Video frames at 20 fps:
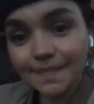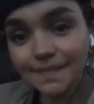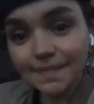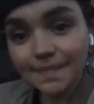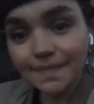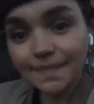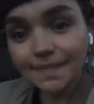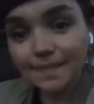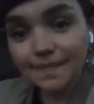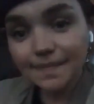
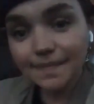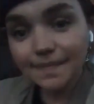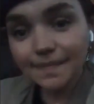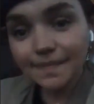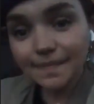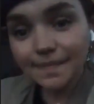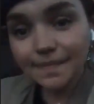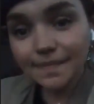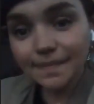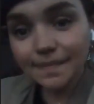our
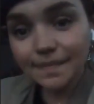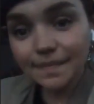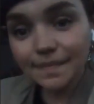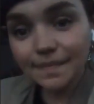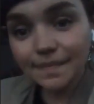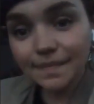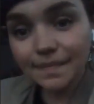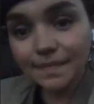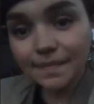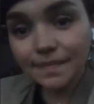government
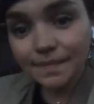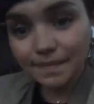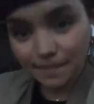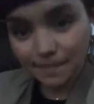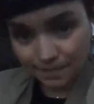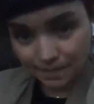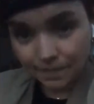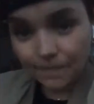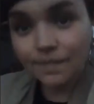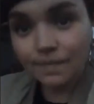is
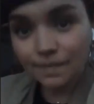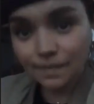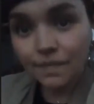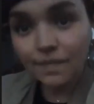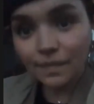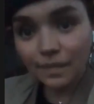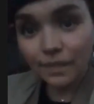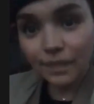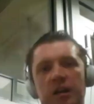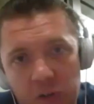
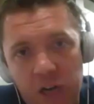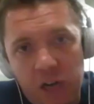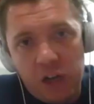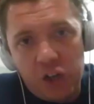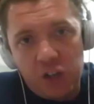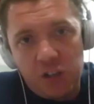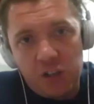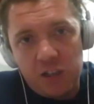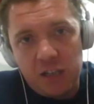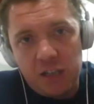supporting
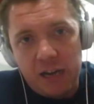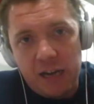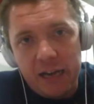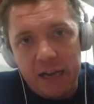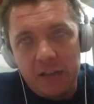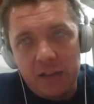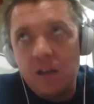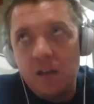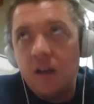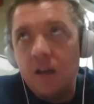Russian
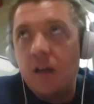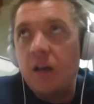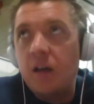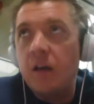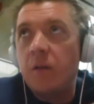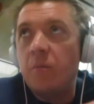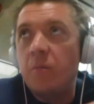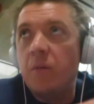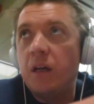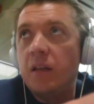side,
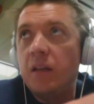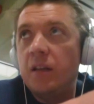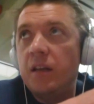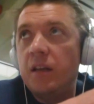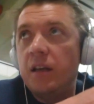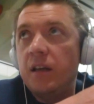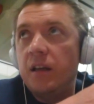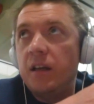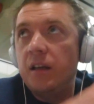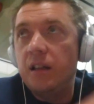but
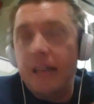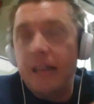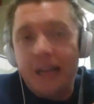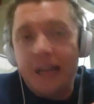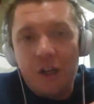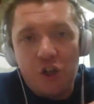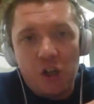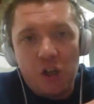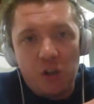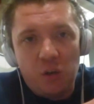the
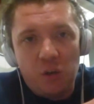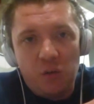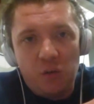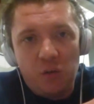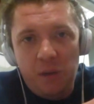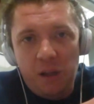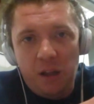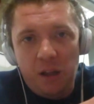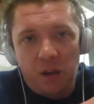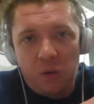nation of
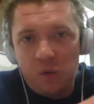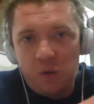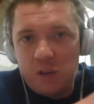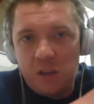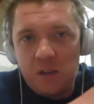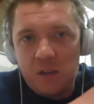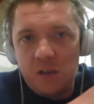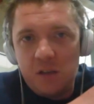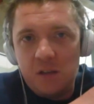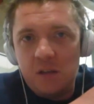Belarus,
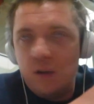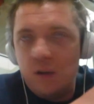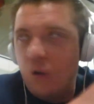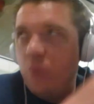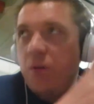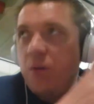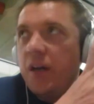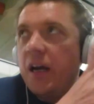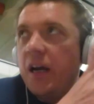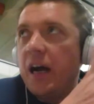
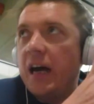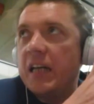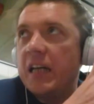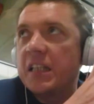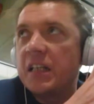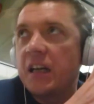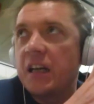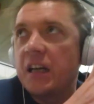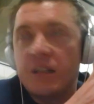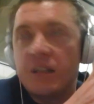nobody
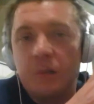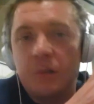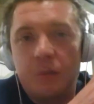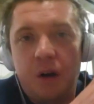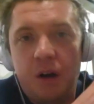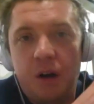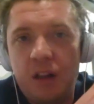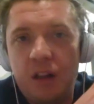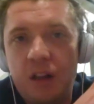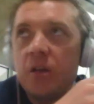asks us
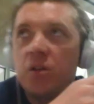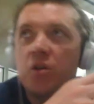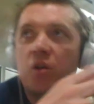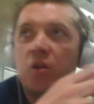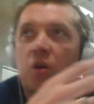about this.